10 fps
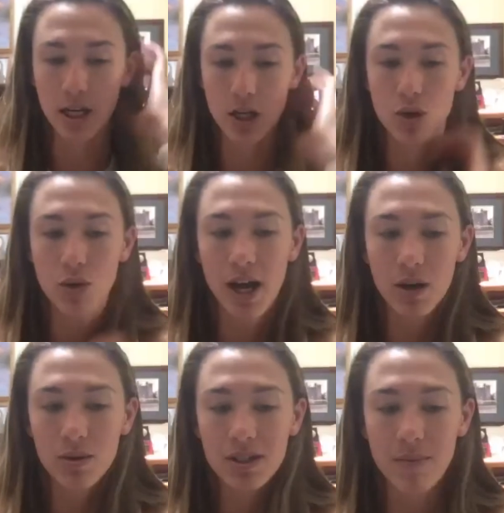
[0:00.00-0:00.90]
I knew
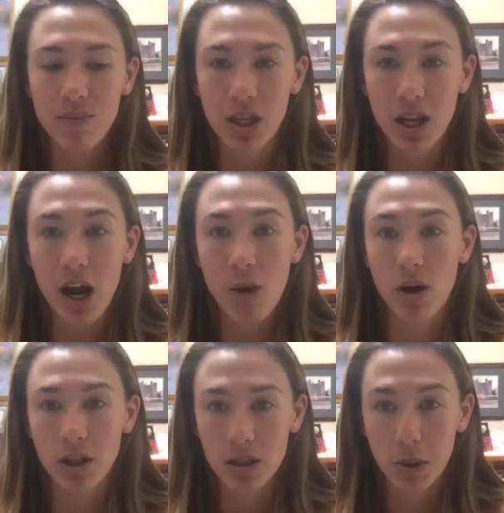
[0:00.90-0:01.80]
that it was something that I
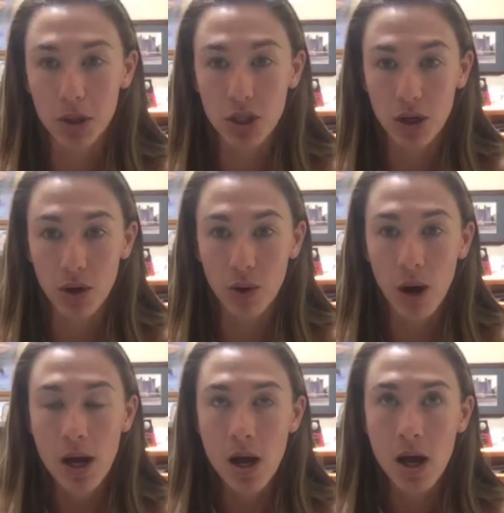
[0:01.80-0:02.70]
wanted to pursue